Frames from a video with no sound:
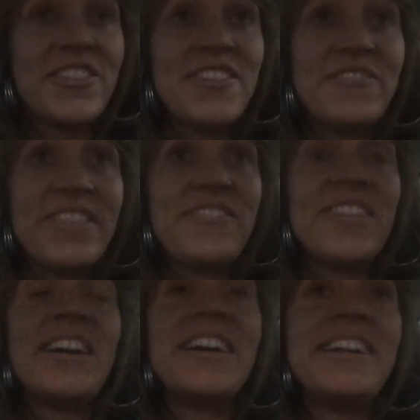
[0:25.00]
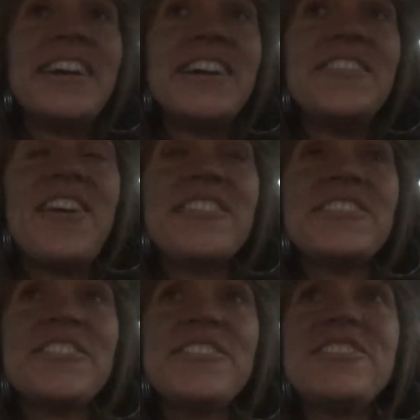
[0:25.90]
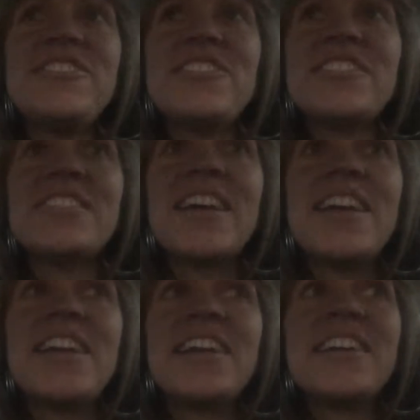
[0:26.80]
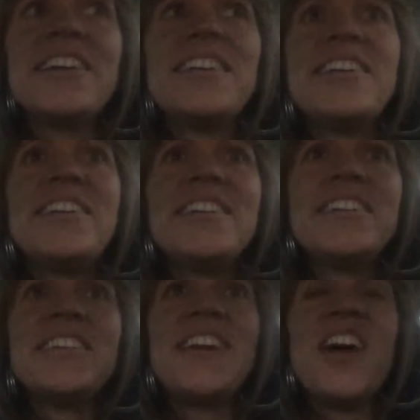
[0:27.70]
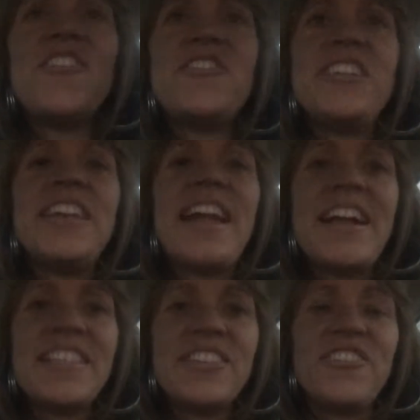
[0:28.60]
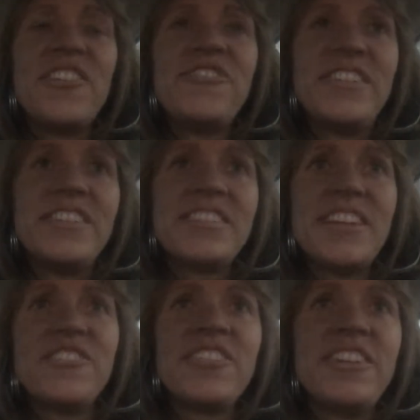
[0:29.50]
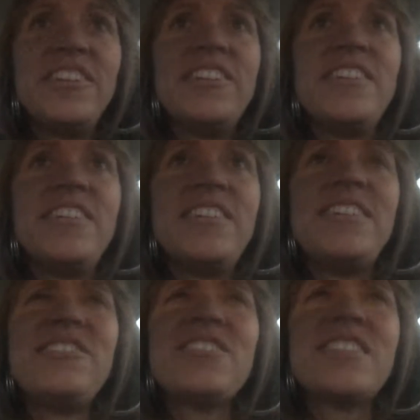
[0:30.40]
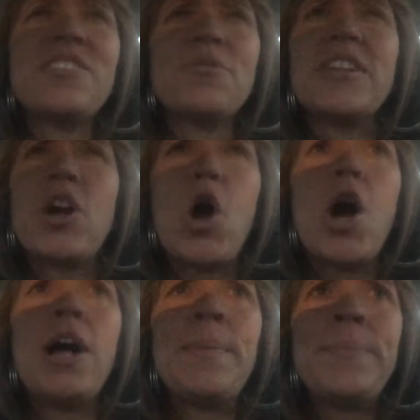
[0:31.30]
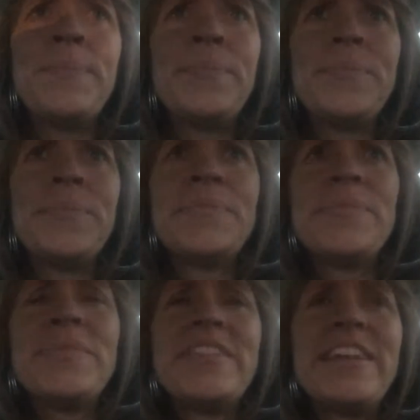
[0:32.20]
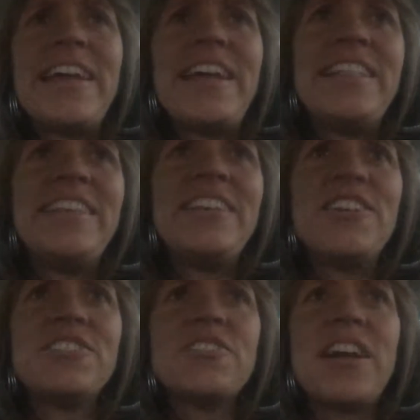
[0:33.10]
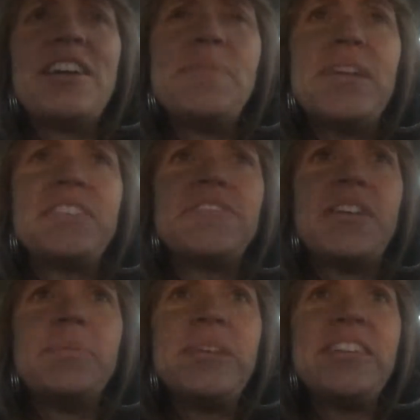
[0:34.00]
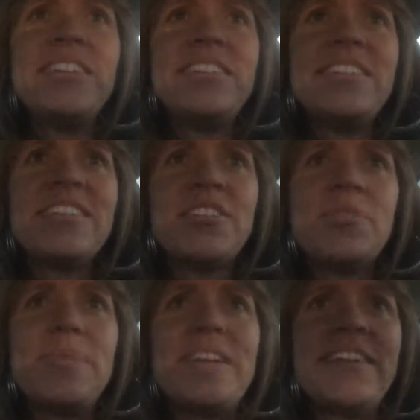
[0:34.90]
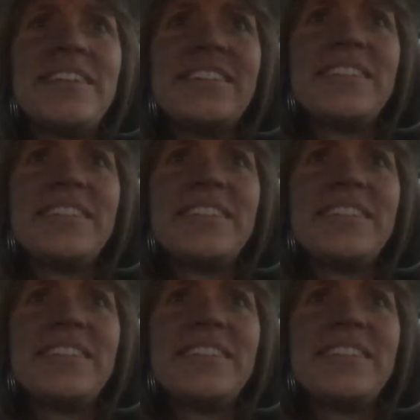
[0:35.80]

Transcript: grumpy, but um, also just like helping me get out of the grumpies, like where he he just gets really calm, and then he also kind of makes fun of me a little bit.